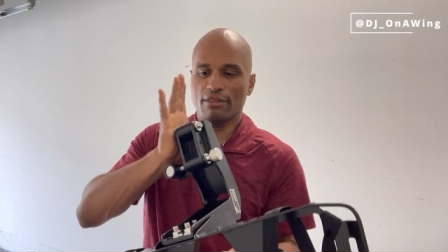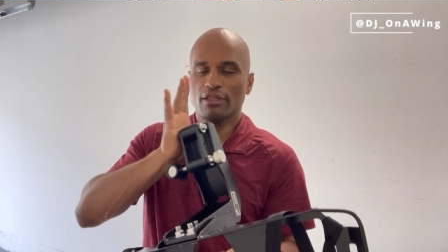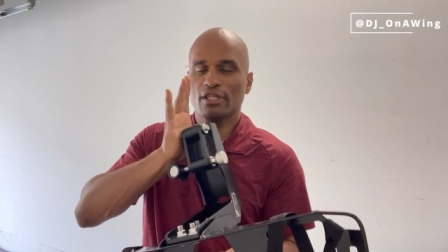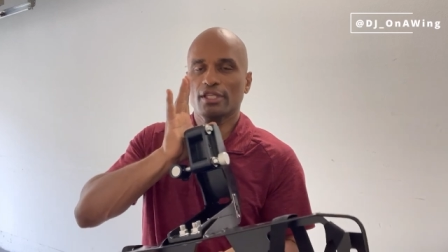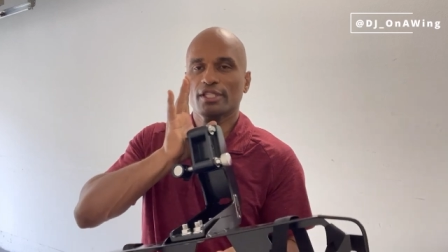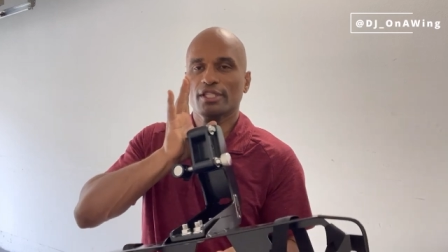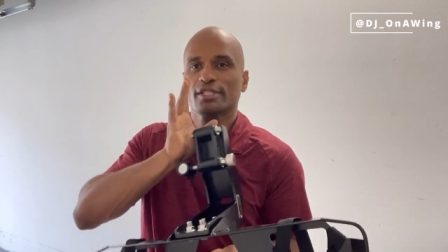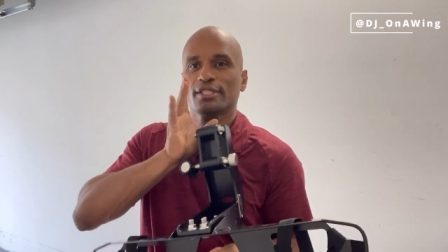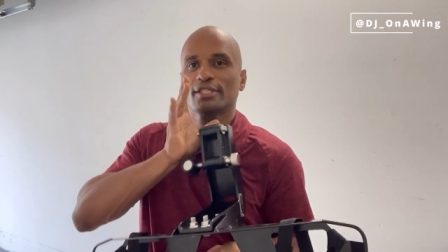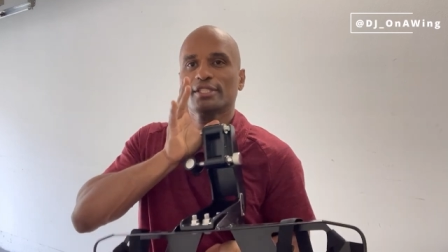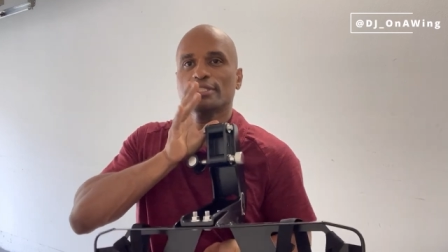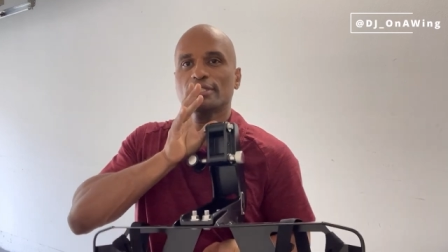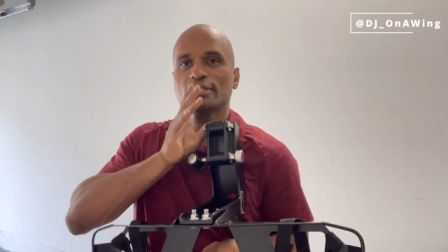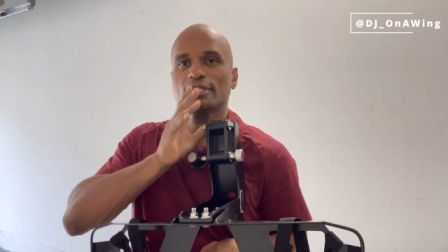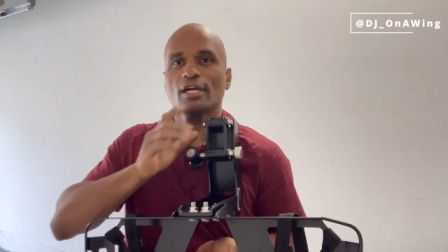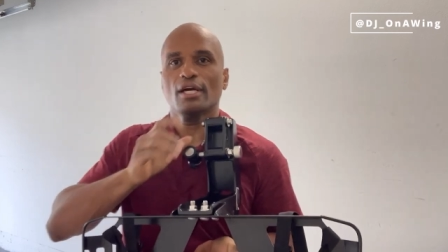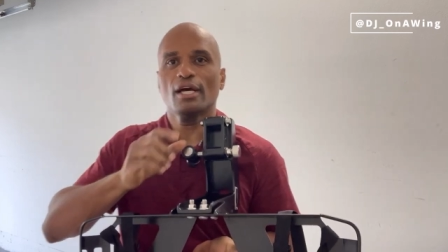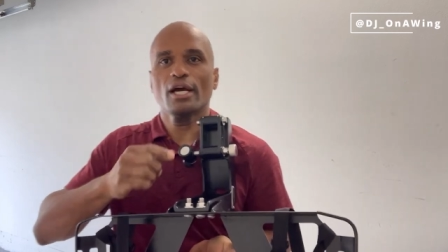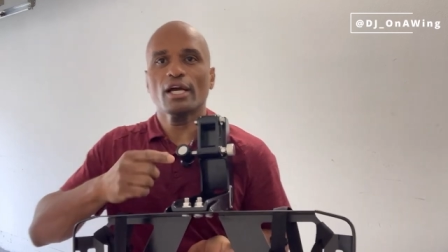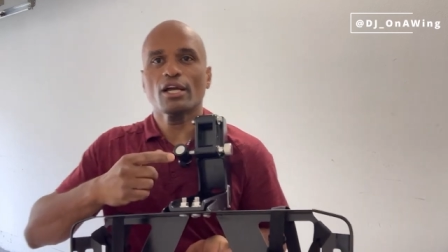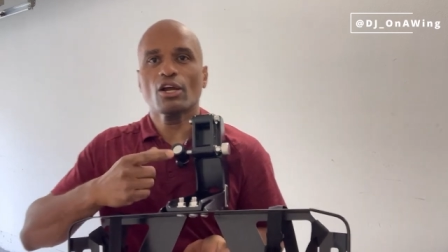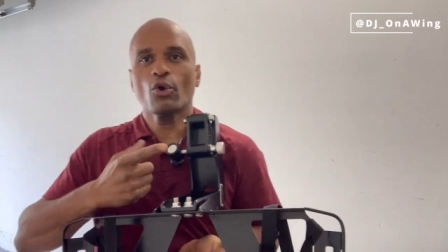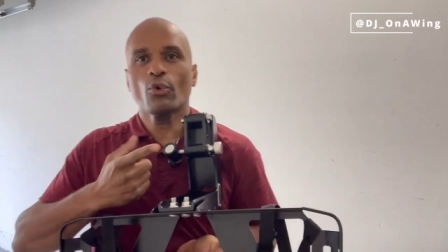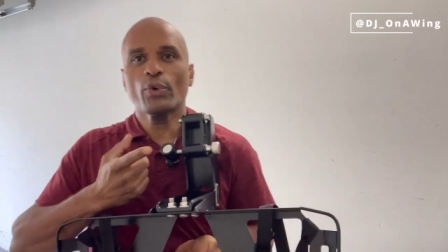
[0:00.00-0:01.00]
this
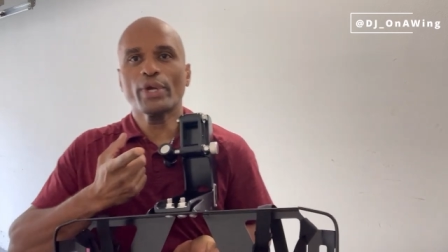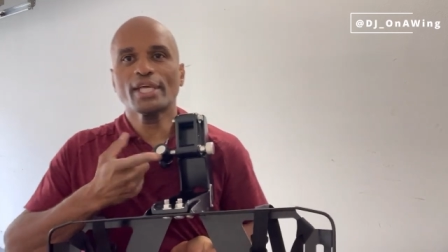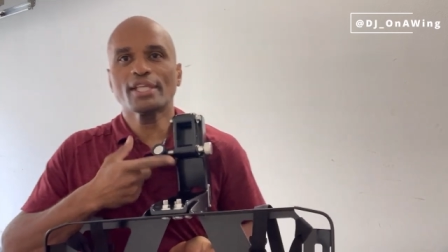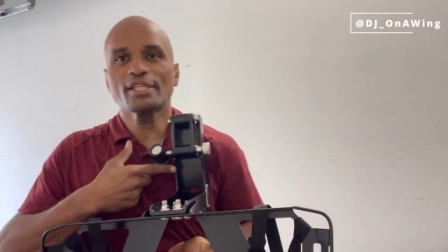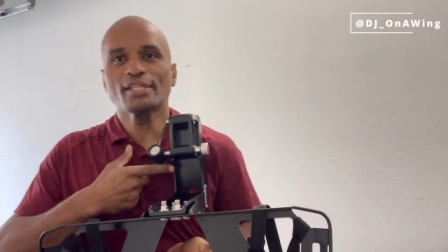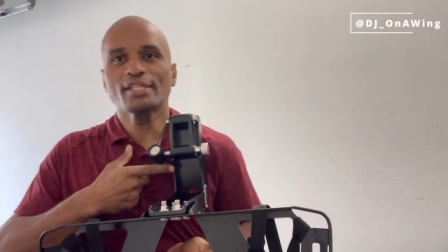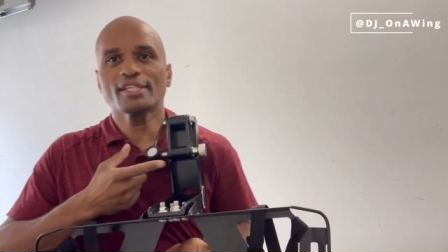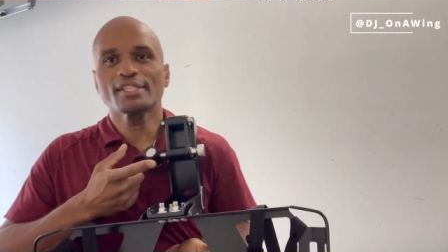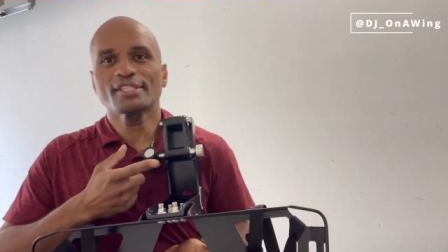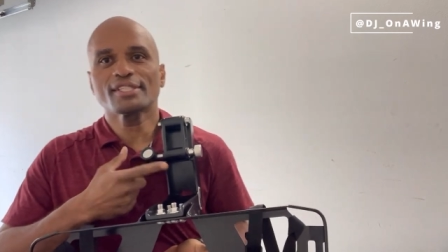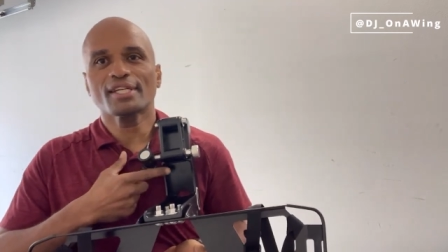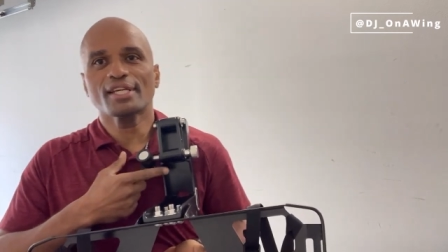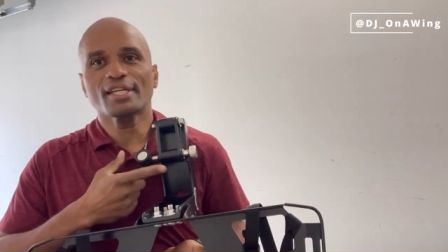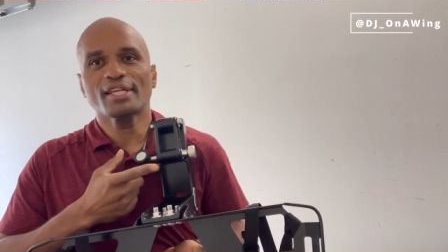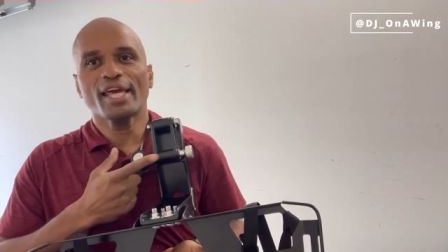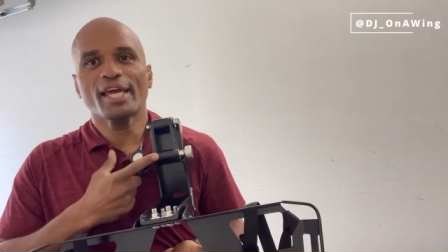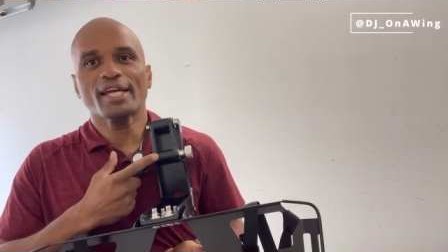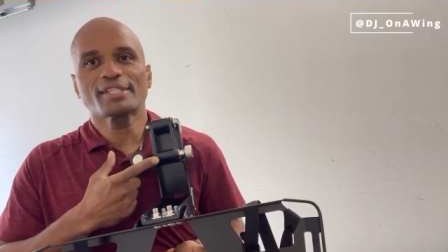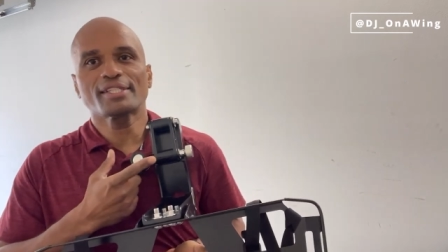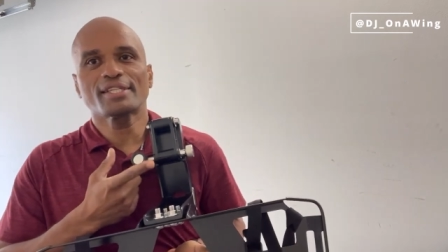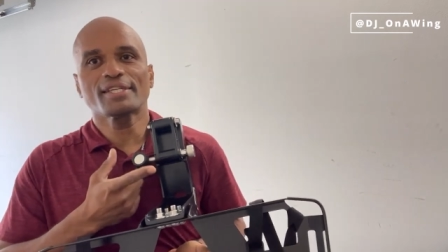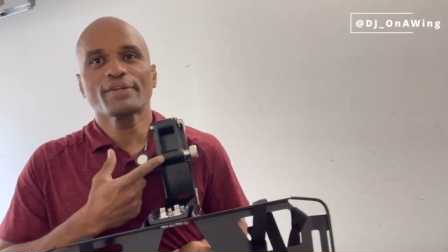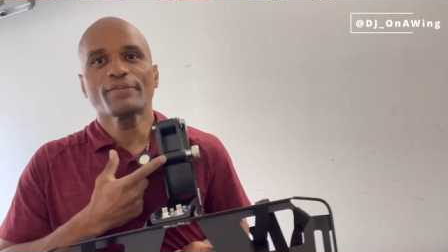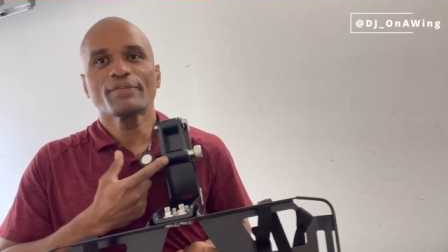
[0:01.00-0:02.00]
uh, quick
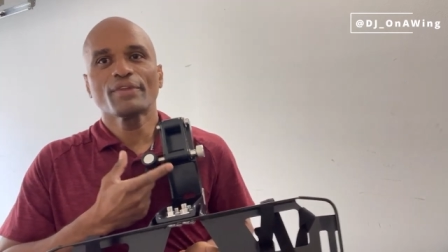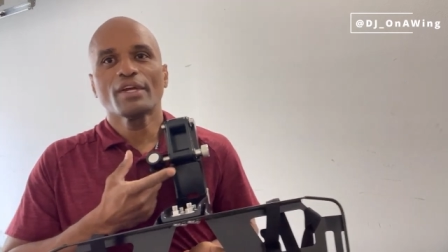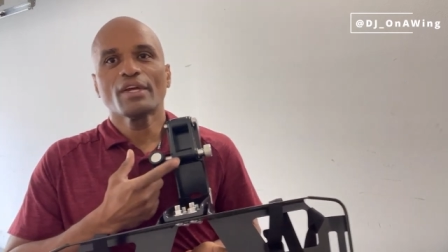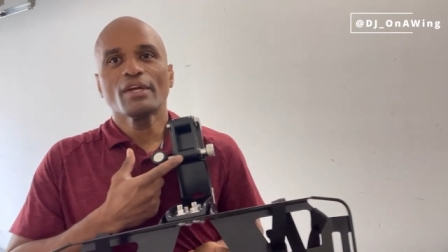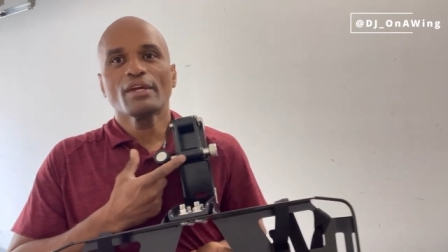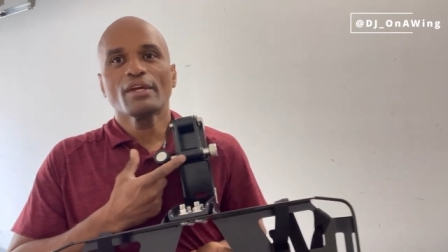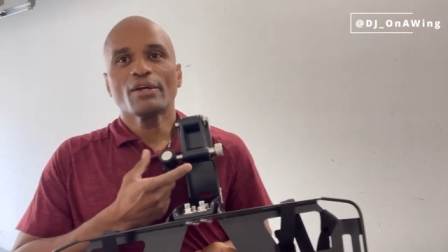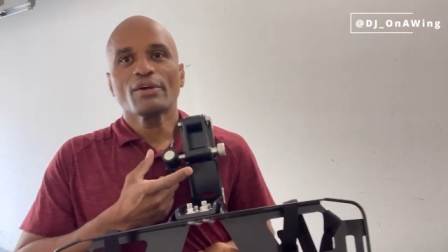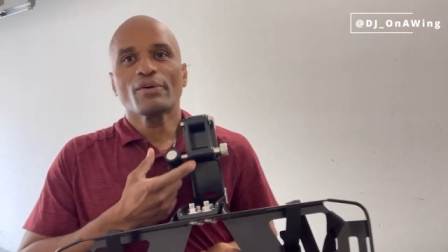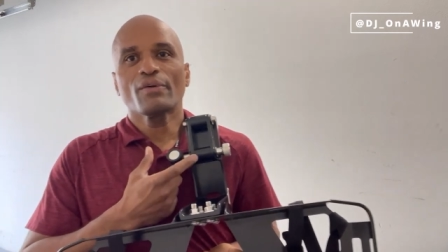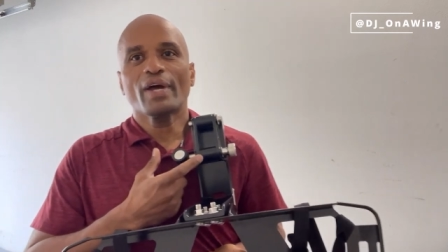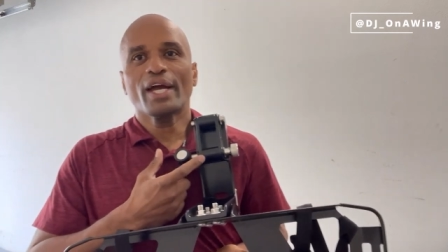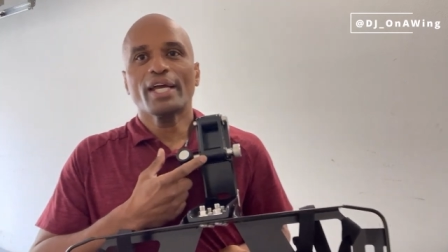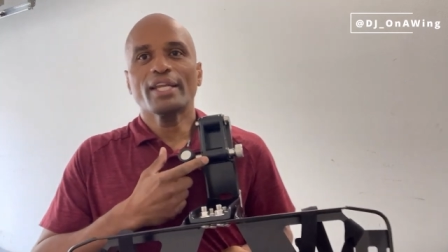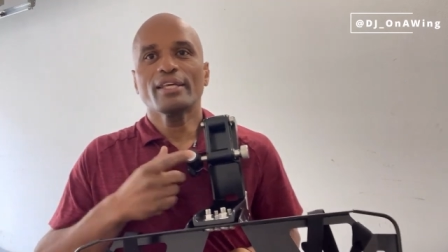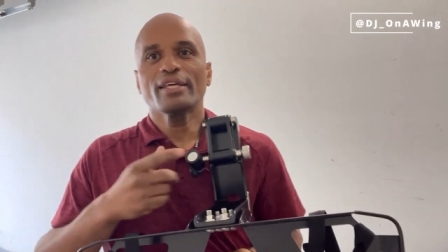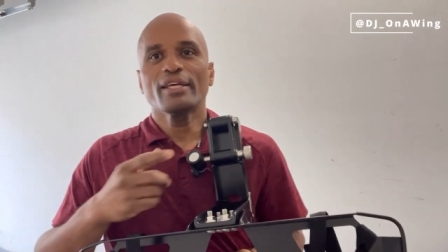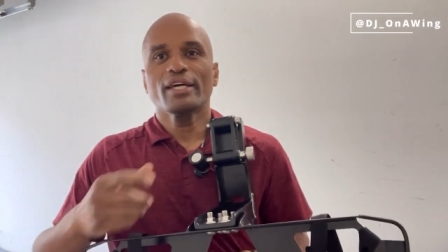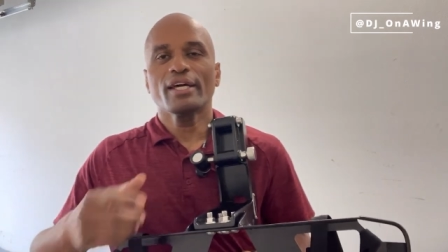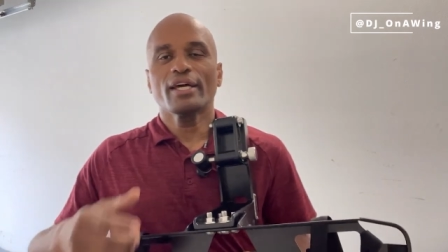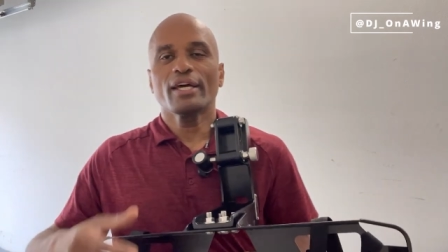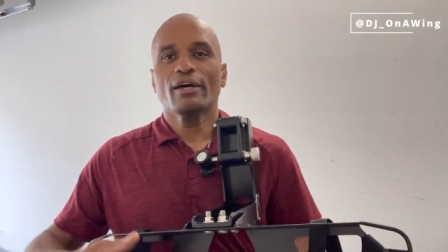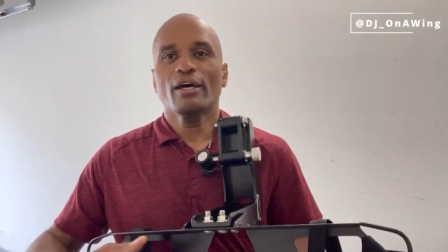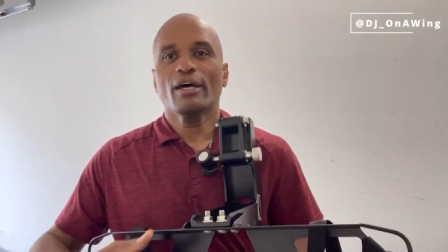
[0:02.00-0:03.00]
disconnect right
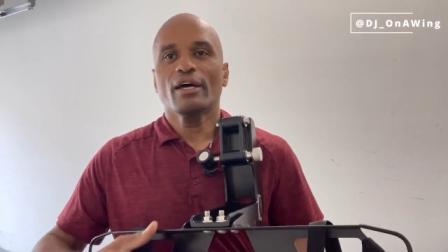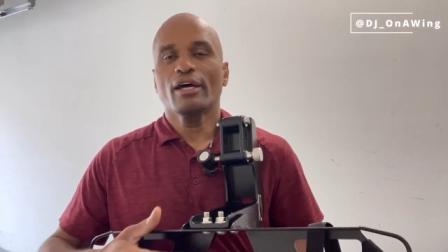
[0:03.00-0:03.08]
here.